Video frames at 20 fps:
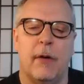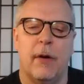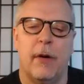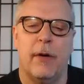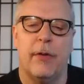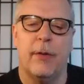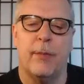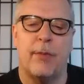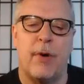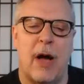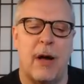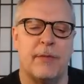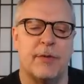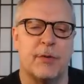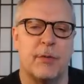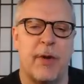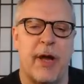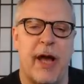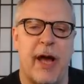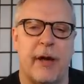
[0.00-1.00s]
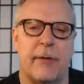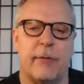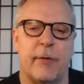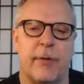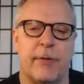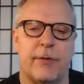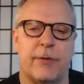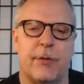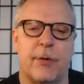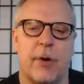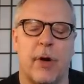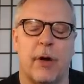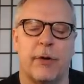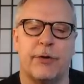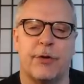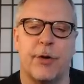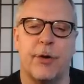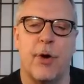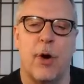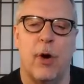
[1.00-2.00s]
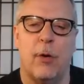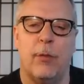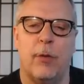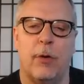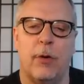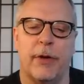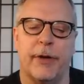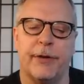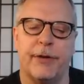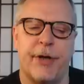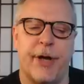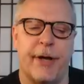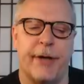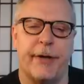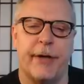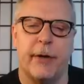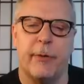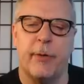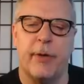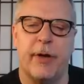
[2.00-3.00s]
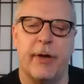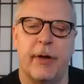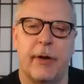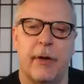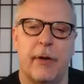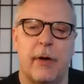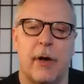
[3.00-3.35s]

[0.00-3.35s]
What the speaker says: the problems we had with Chernobyl, and yet here we